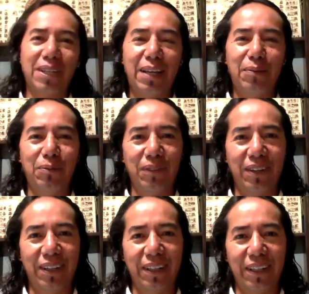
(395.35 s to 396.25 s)
name
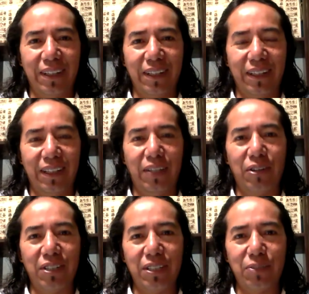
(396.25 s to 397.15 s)
in, in the
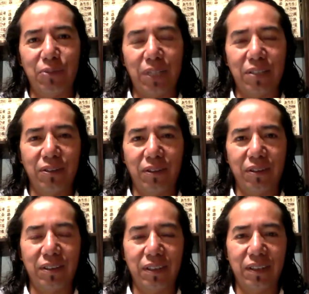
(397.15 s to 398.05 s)
origins was
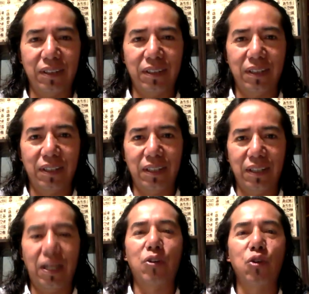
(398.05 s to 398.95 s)
not
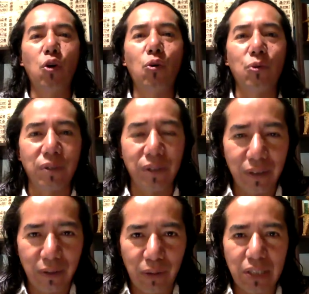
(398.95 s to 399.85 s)
known,
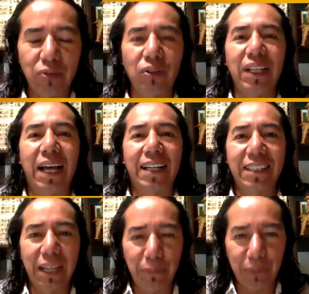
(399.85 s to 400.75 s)
was not
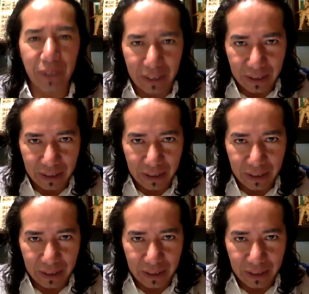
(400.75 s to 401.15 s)
accepted.